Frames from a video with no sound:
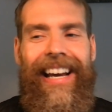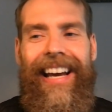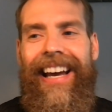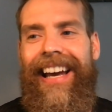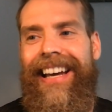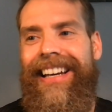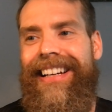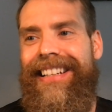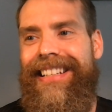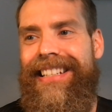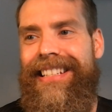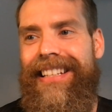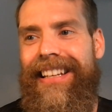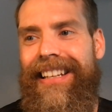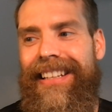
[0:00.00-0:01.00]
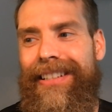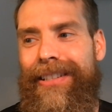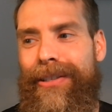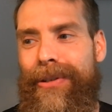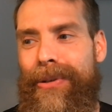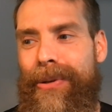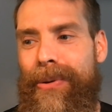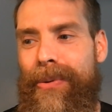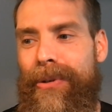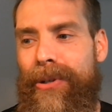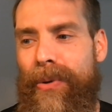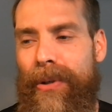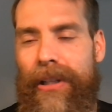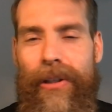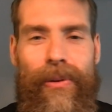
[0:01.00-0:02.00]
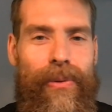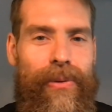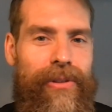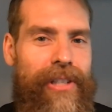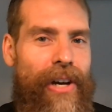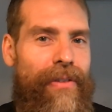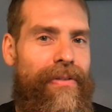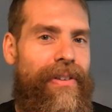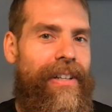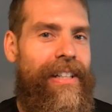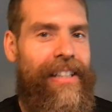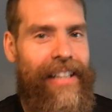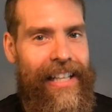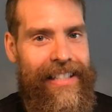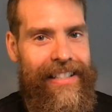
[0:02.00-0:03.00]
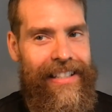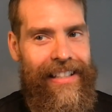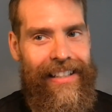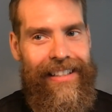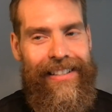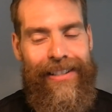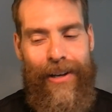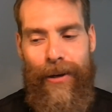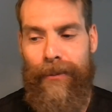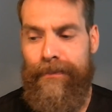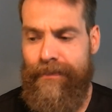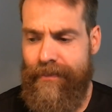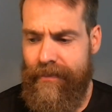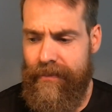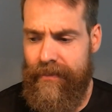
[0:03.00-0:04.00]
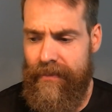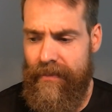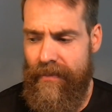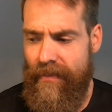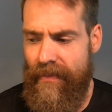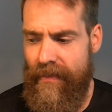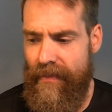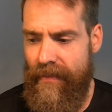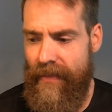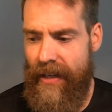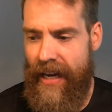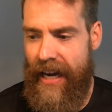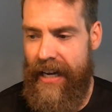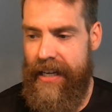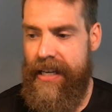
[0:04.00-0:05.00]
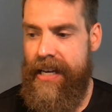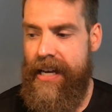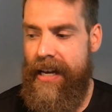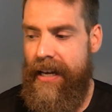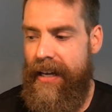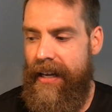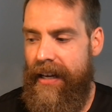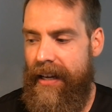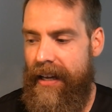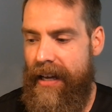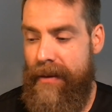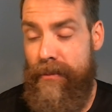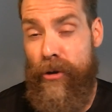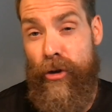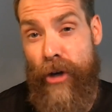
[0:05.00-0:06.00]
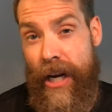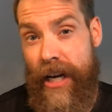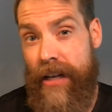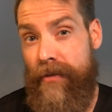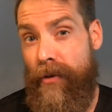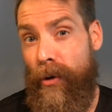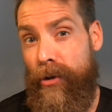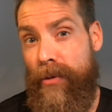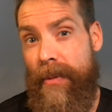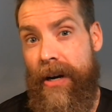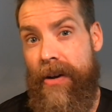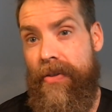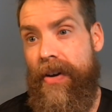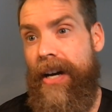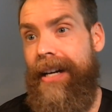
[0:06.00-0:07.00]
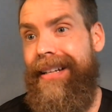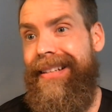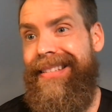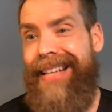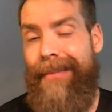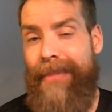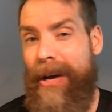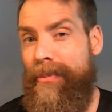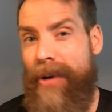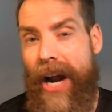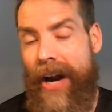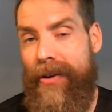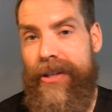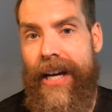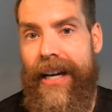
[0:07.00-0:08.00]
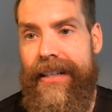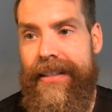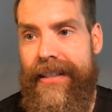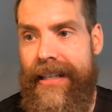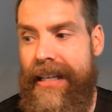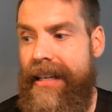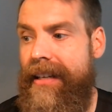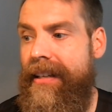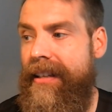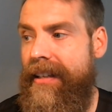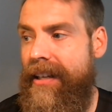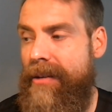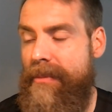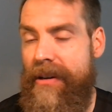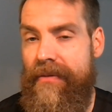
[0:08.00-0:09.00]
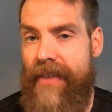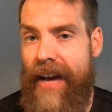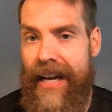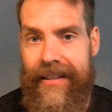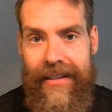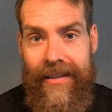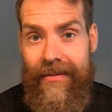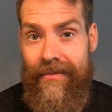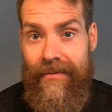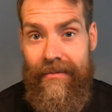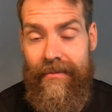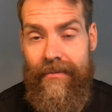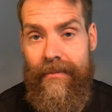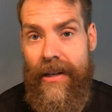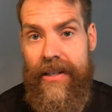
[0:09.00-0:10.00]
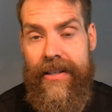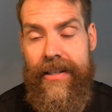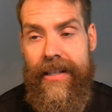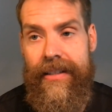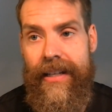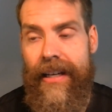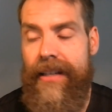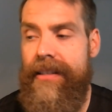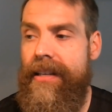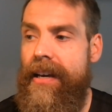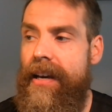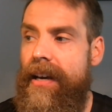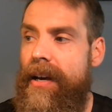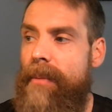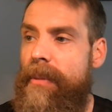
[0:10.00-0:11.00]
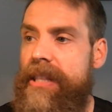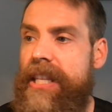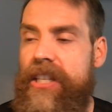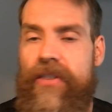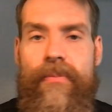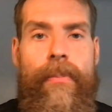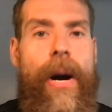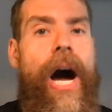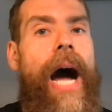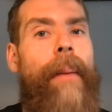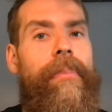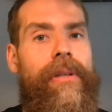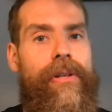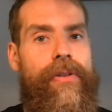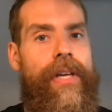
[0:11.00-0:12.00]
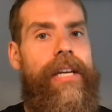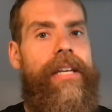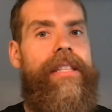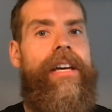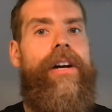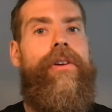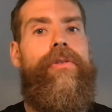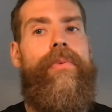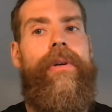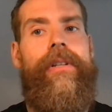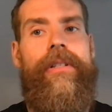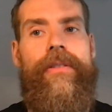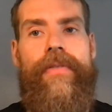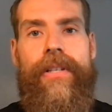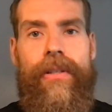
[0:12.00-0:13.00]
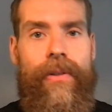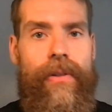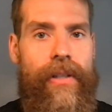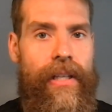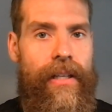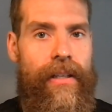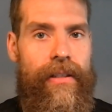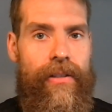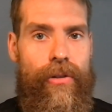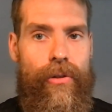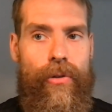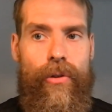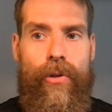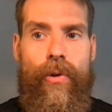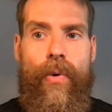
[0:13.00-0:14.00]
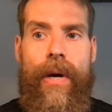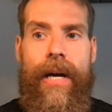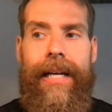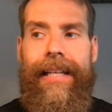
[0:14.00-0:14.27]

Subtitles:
and to do a little self-cleansing. So I am training for ultra marathons. I'm not prioritizing intermittent fasting much these days, but that's a popular thing in the health and wellness field, is to do